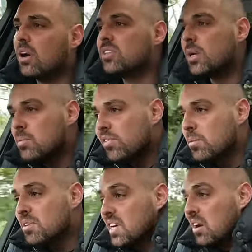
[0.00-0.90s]
Some of them
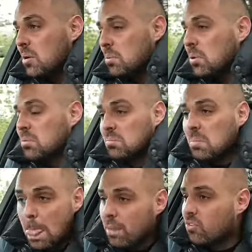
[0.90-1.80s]
are terrible,
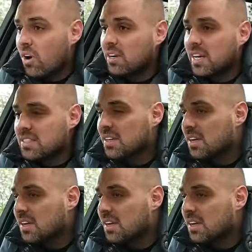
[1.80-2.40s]
granted,